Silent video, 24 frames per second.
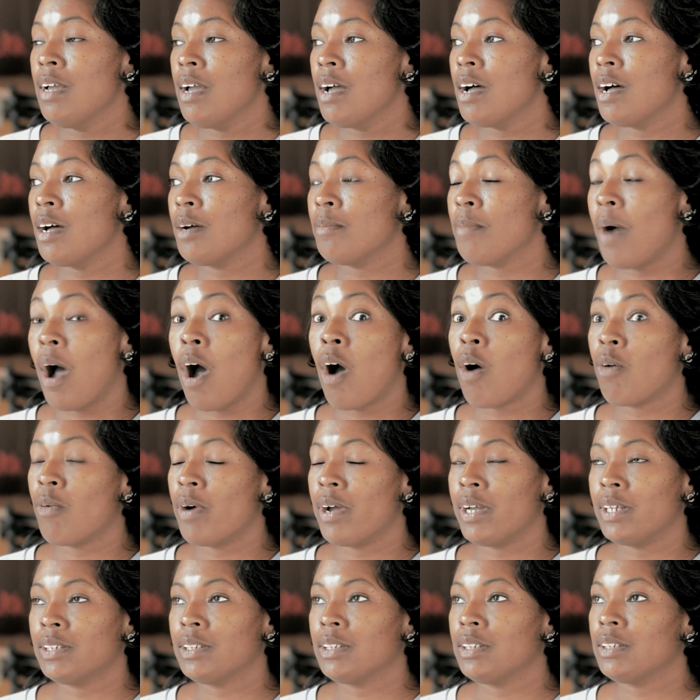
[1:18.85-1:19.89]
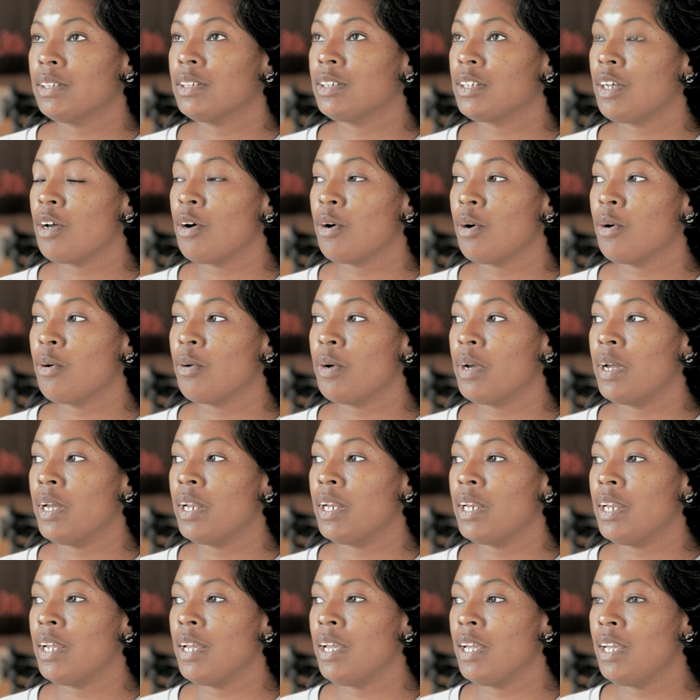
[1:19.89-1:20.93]
always. So,
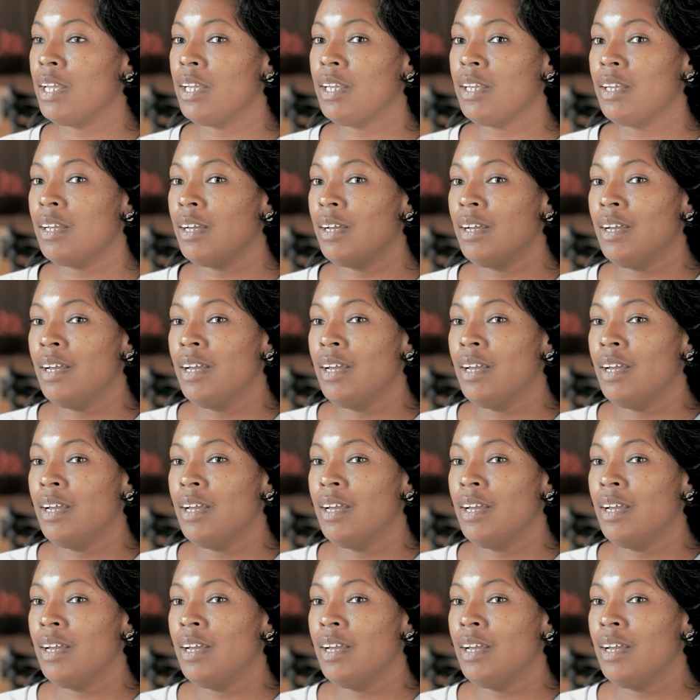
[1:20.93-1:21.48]
and he